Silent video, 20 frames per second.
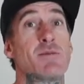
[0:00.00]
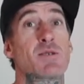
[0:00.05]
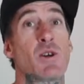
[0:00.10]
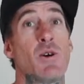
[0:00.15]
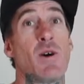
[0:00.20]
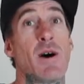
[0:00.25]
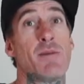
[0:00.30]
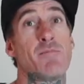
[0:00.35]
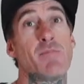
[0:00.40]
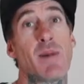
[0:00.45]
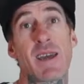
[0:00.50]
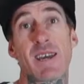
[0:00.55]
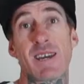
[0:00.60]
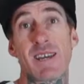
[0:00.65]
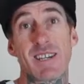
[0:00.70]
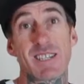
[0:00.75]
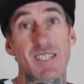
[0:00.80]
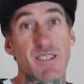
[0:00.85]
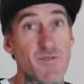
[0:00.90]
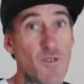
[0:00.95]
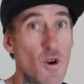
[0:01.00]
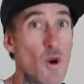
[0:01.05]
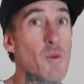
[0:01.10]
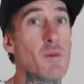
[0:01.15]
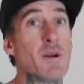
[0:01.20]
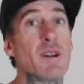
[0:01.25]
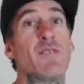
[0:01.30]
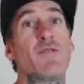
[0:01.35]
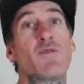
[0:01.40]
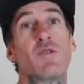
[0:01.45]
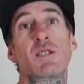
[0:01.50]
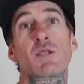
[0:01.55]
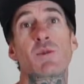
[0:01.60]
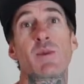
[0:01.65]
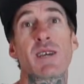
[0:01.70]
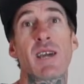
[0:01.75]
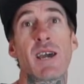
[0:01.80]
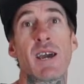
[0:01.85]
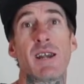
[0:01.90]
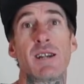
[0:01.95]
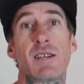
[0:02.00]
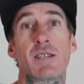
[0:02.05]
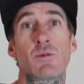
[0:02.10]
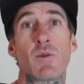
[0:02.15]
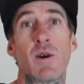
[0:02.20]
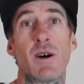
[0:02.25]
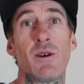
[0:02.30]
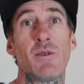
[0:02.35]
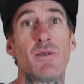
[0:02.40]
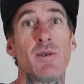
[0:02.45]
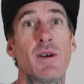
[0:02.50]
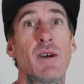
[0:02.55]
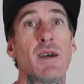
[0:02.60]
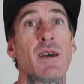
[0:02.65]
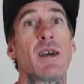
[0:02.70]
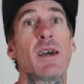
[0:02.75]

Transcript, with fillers: time make it as formative as we can as well,